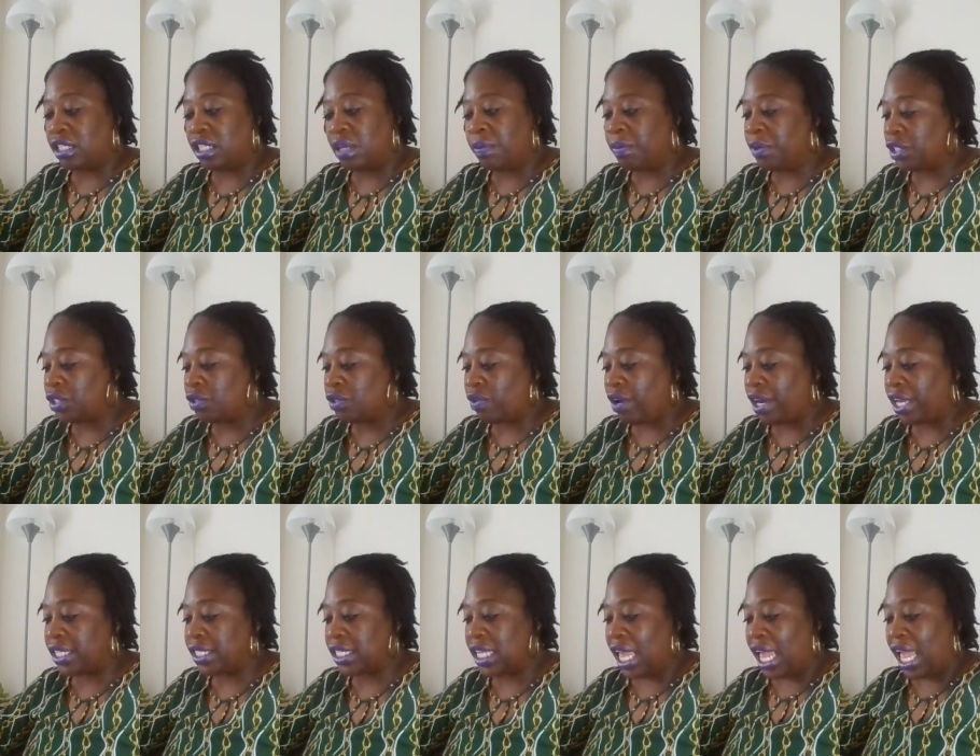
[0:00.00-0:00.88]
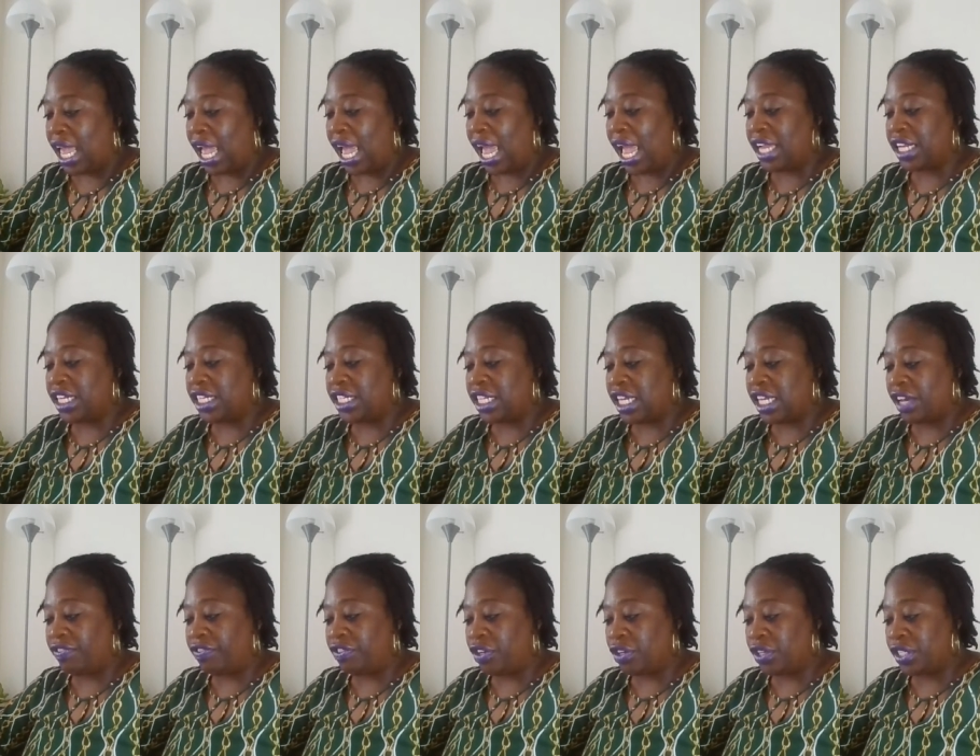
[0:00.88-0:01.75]
demonstrates a
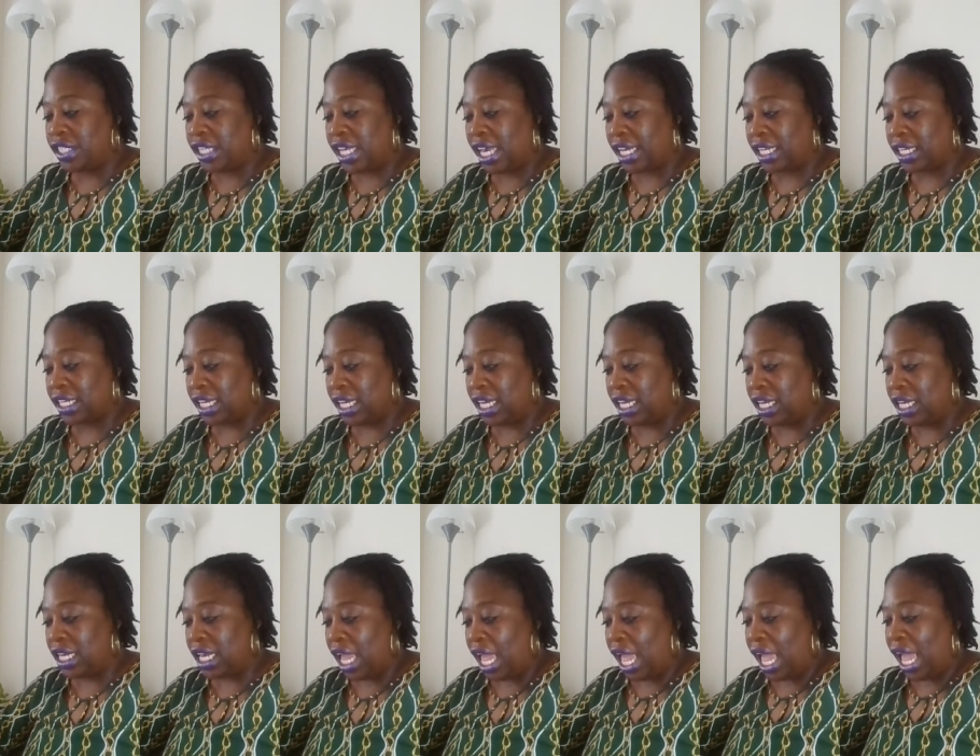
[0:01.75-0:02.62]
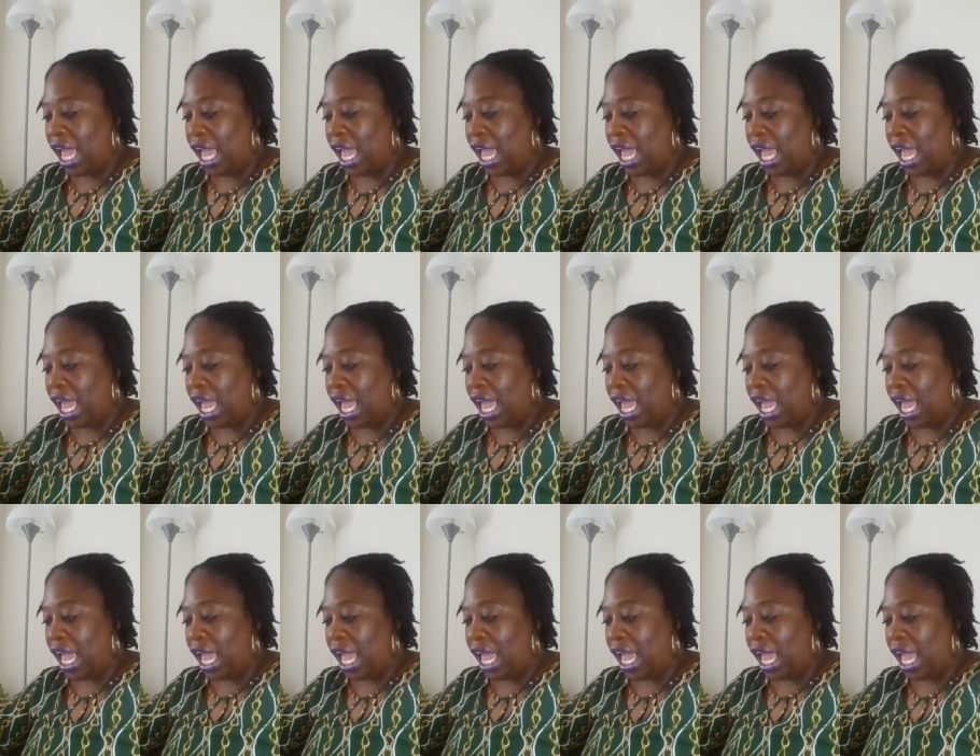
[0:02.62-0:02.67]
defter technique